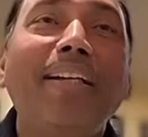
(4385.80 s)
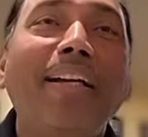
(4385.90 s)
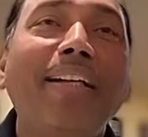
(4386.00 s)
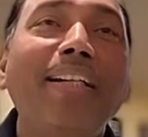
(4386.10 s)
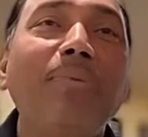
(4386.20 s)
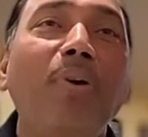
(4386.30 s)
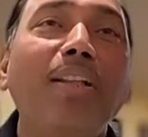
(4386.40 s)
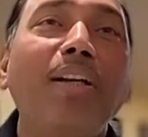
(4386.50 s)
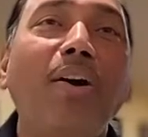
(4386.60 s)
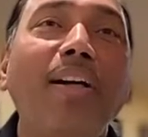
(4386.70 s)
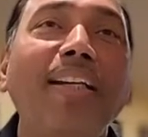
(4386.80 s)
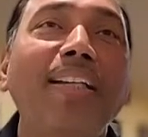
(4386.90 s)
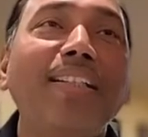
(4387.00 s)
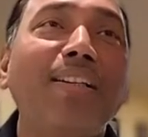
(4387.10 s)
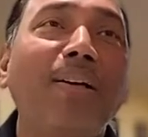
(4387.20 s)
it is for the
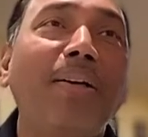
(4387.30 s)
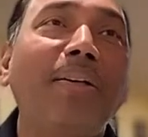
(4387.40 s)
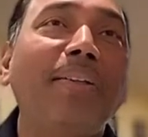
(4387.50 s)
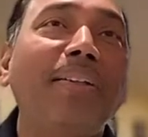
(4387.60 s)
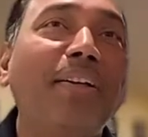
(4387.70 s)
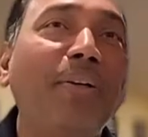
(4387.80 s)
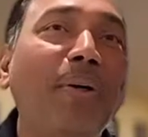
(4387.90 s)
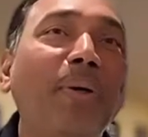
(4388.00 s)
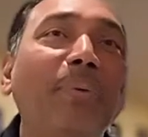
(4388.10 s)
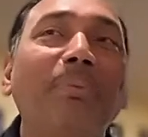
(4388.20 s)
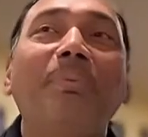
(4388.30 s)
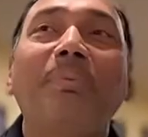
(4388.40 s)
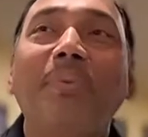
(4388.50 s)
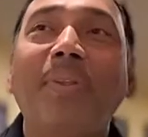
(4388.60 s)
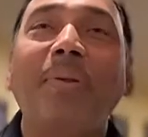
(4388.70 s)
audience or
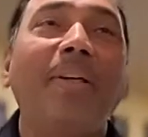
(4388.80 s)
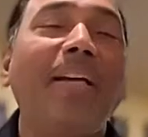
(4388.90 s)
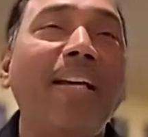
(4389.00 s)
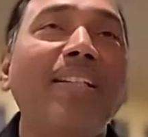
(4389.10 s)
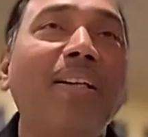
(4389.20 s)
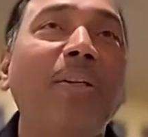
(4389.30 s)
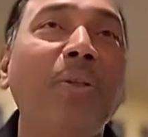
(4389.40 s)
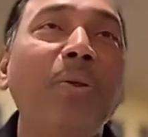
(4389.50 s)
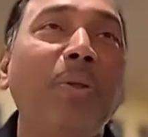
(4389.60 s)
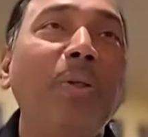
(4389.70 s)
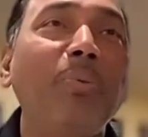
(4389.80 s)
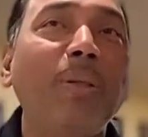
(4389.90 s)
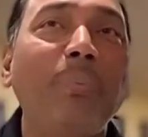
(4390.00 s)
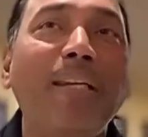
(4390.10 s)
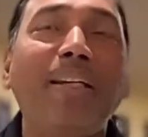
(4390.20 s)
as a hu-
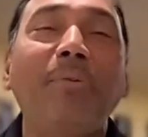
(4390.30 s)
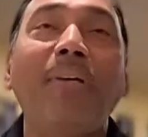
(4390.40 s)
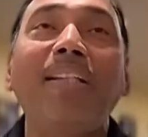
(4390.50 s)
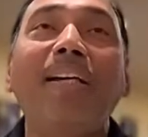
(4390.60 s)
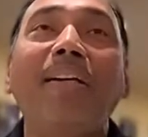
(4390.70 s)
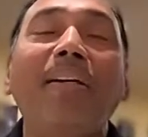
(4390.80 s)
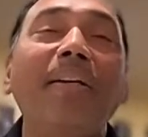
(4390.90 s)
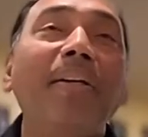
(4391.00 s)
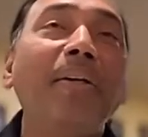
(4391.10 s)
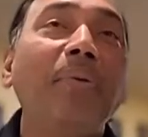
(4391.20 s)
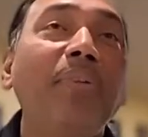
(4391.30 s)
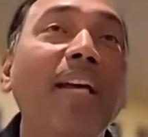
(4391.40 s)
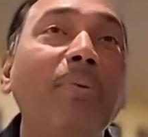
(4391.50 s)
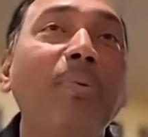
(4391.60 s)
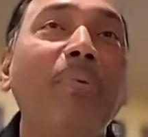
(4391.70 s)
human being whether we
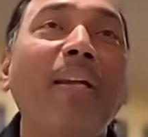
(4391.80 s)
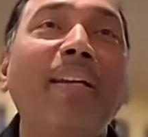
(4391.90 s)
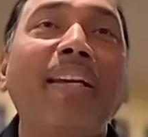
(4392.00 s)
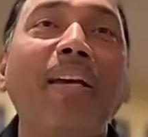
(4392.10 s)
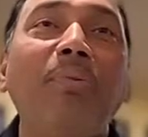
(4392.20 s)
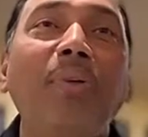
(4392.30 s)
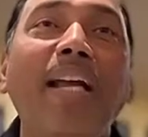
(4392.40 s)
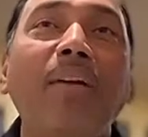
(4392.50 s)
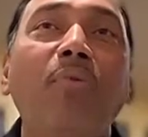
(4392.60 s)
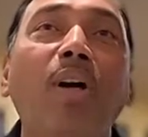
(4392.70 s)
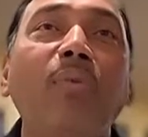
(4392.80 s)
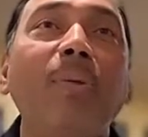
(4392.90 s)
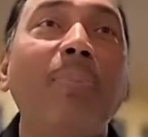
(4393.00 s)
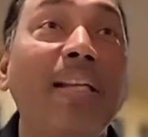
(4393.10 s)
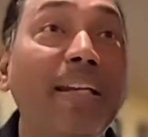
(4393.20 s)
have to be very careful like what we
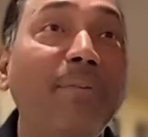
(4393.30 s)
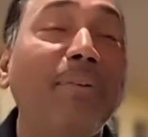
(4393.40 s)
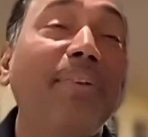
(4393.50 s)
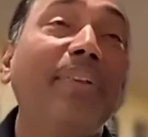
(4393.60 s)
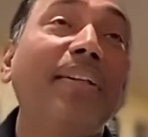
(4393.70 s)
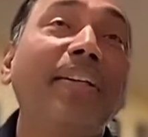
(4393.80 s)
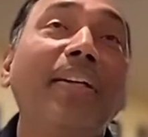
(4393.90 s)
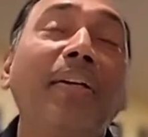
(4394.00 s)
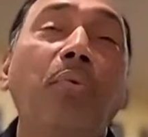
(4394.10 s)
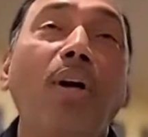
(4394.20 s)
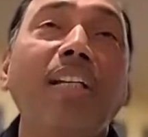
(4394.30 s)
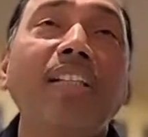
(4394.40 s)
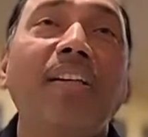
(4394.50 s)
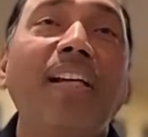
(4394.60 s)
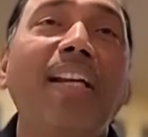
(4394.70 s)
believe what is
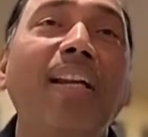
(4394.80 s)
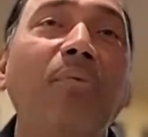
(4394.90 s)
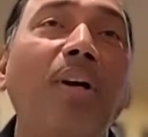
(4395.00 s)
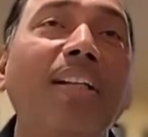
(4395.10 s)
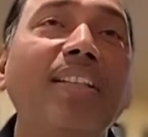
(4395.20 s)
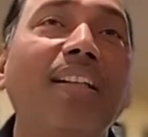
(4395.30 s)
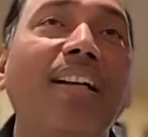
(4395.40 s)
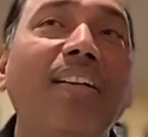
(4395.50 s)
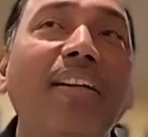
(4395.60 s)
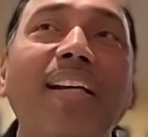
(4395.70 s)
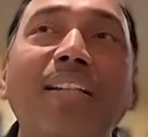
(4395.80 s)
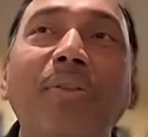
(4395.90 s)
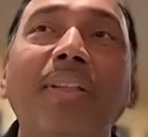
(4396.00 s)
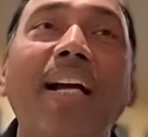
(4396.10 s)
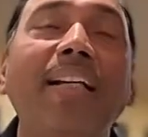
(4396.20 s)
real and what is unreal
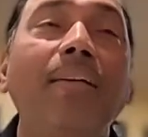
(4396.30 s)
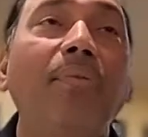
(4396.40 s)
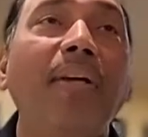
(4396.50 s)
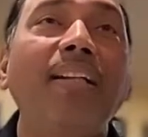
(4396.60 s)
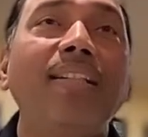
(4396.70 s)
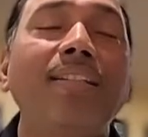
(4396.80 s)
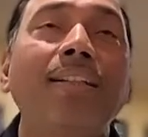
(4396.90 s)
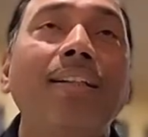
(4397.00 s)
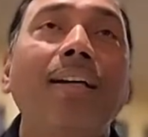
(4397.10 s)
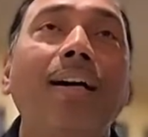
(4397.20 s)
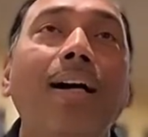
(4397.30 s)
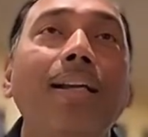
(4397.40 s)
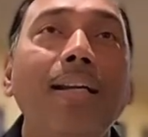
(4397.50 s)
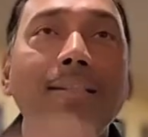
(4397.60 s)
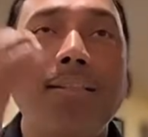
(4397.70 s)
so that difference
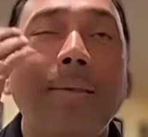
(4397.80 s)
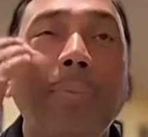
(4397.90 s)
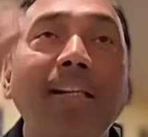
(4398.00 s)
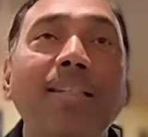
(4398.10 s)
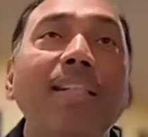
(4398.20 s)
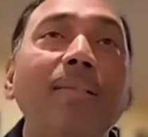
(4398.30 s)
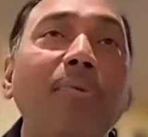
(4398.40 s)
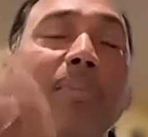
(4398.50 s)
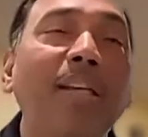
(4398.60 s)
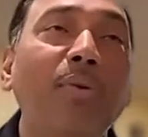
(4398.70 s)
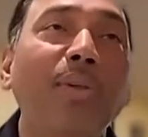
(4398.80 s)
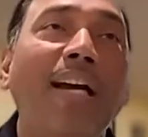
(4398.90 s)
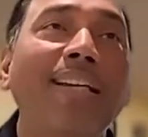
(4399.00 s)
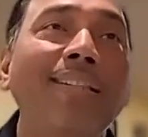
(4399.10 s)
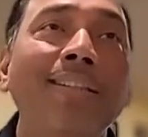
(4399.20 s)
unless somebody sees from their own
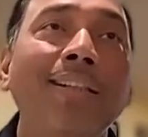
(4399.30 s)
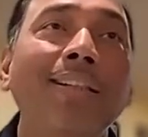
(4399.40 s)
eyes